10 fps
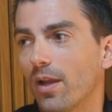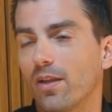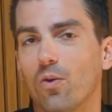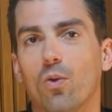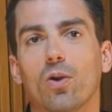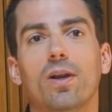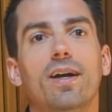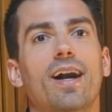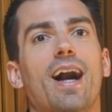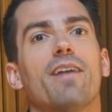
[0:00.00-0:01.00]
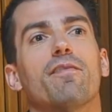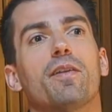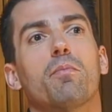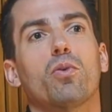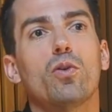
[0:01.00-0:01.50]
Right. Or I've
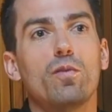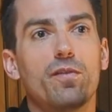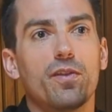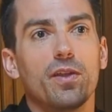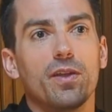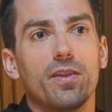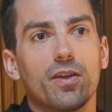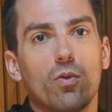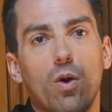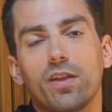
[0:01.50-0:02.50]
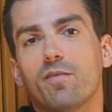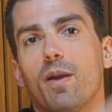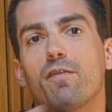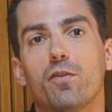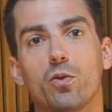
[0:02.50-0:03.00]
improved the quality of
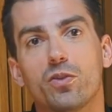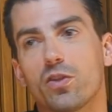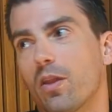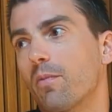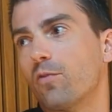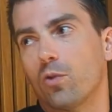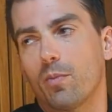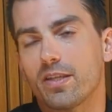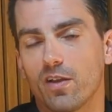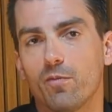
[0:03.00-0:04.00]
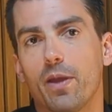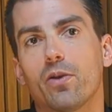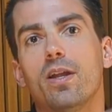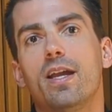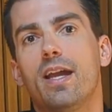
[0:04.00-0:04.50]
my food so that I'm feeling myself
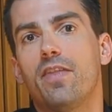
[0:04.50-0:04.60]
better.